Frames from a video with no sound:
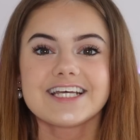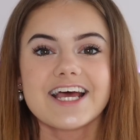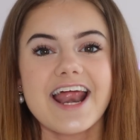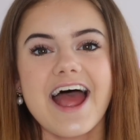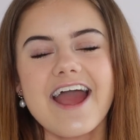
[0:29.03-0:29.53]

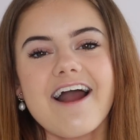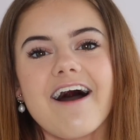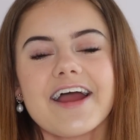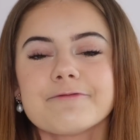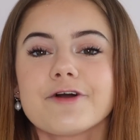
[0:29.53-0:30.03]
Today
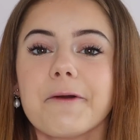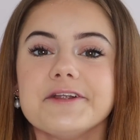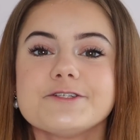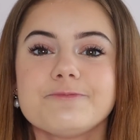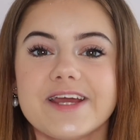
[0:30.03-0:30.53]
I am
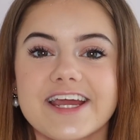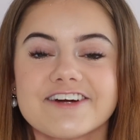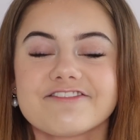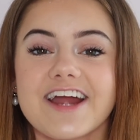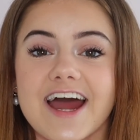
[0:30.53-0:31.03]
going to
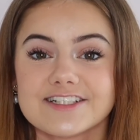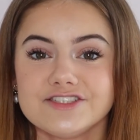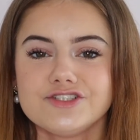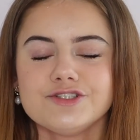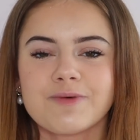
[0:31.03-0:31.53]
be
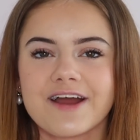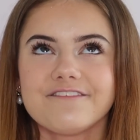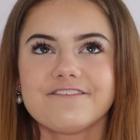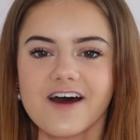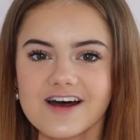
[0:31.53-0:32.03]
reacting to my
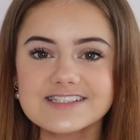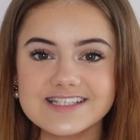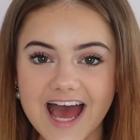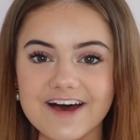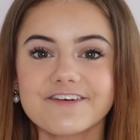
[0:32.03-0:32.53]

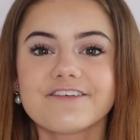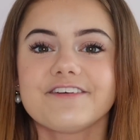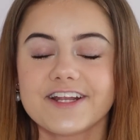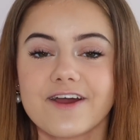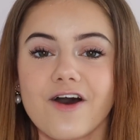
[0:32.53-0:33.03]
first ever
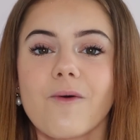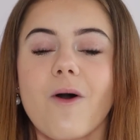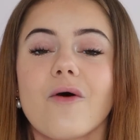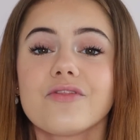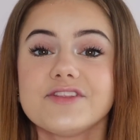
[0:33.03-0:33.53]

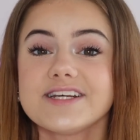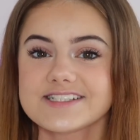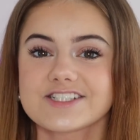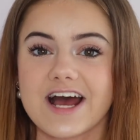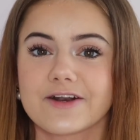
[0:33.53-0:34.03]
video on
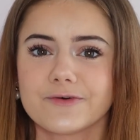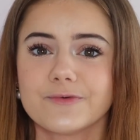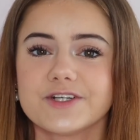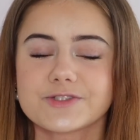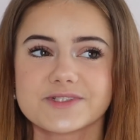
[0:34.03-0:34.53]
this
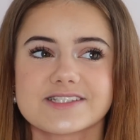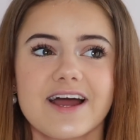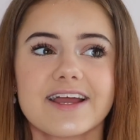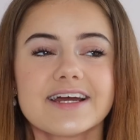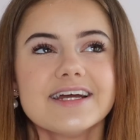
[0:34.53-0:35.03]
channel, which was
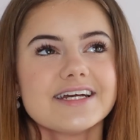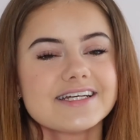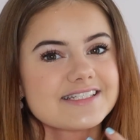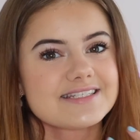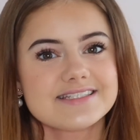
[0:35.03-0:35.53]
like
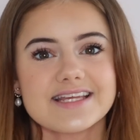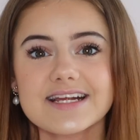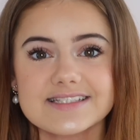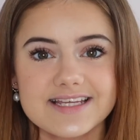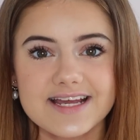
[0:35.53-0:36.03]

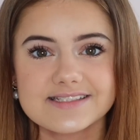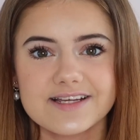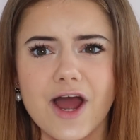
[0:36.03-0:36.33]
6 years